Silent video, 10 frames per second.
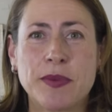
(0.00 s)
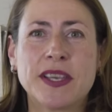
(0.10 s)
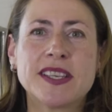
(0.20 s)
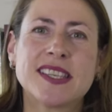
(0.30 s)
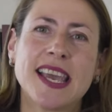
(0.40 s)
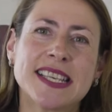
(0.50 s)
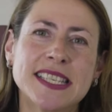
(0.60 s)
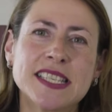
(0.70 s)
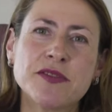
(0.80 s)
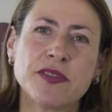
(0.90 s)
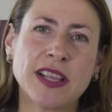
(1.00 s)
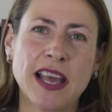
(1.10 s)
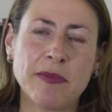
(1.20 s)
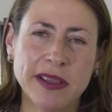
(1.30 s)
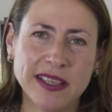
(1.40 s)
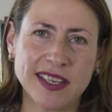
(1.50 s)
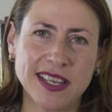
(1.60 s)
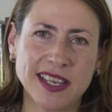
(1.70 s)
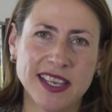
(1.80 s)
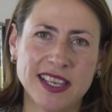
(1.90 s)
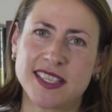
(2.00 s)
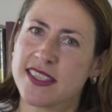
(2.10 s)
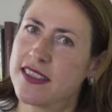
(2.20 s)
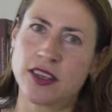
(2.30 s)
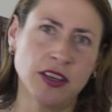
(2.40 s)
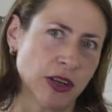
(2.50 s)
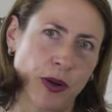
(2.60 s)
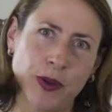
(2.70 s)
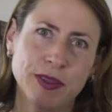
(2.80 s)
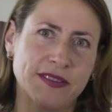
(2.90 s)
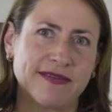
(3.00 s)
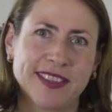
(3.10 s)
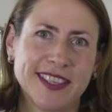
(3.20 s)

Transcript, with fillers: Because the essence of reliability is the good old